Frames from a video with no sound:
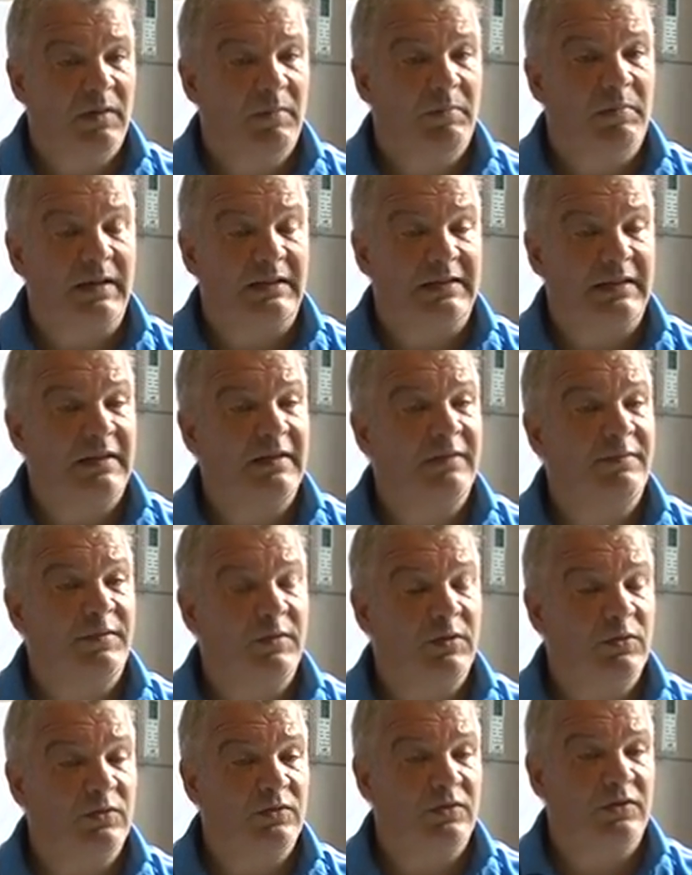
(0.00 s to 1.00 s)
But in
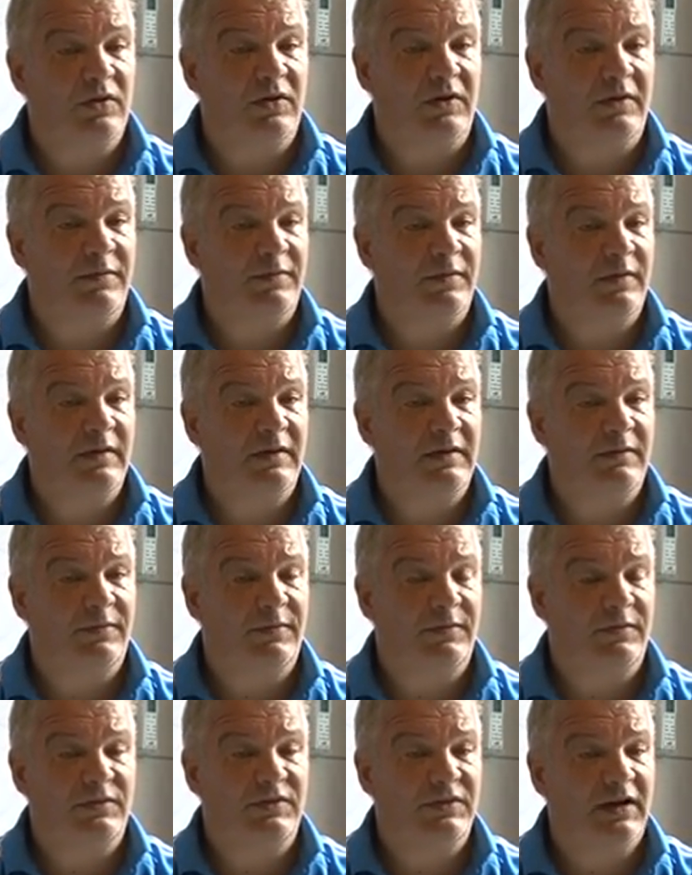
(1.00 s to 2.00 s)
future,
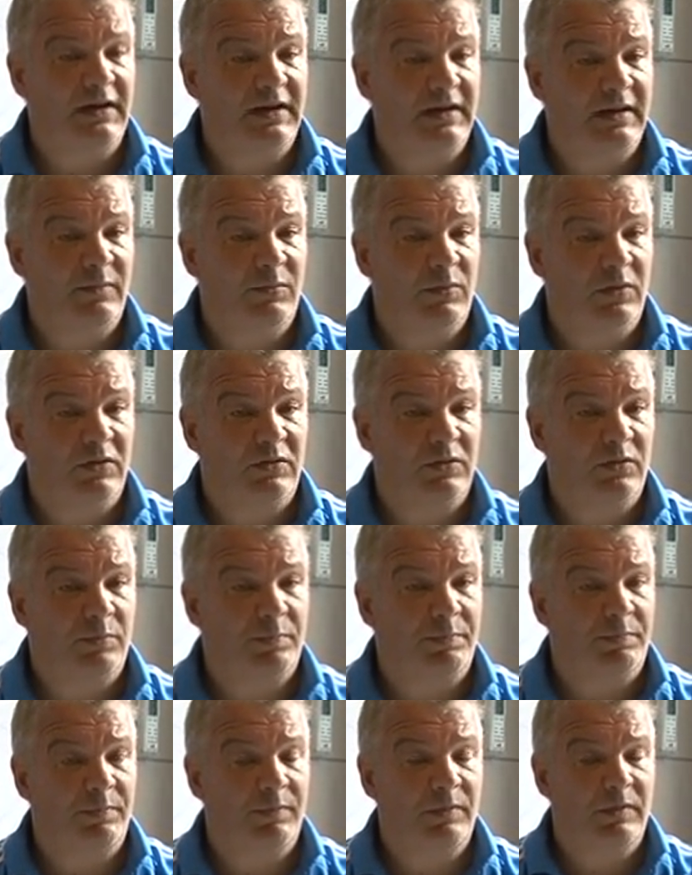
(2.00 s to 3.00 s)
if China want to
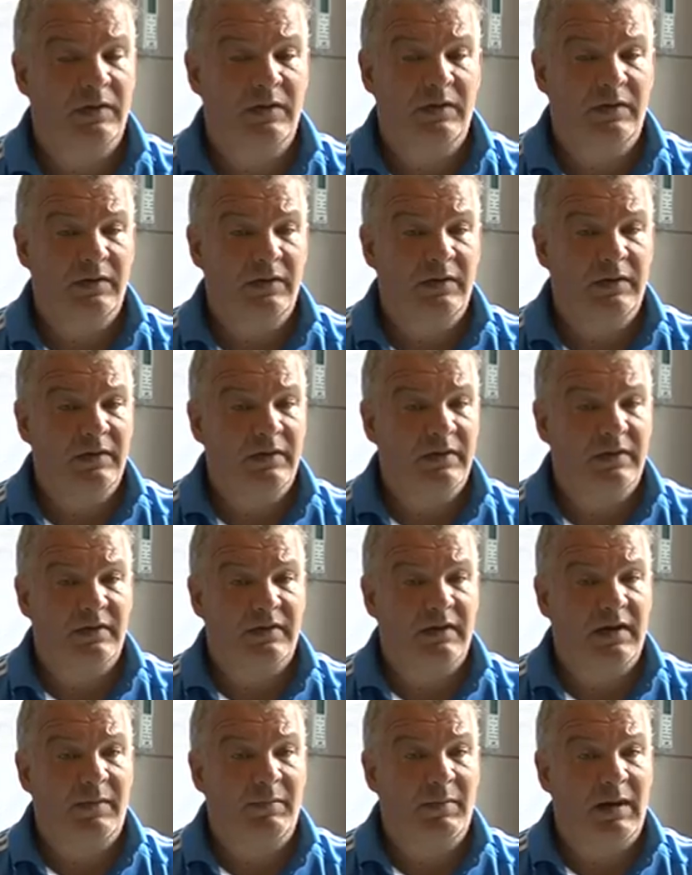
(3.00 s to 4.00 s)

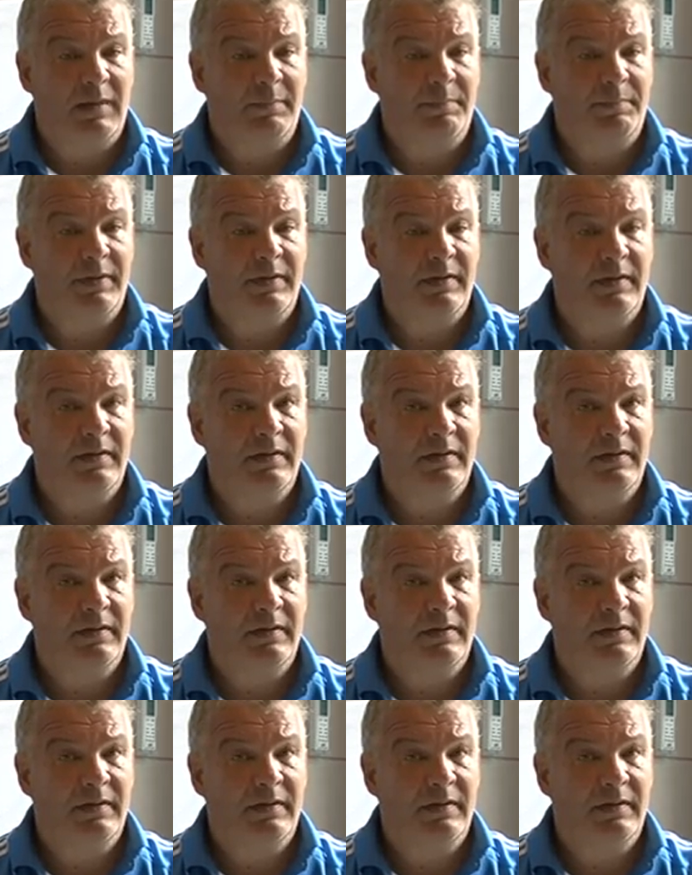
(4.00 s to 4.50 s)
come up,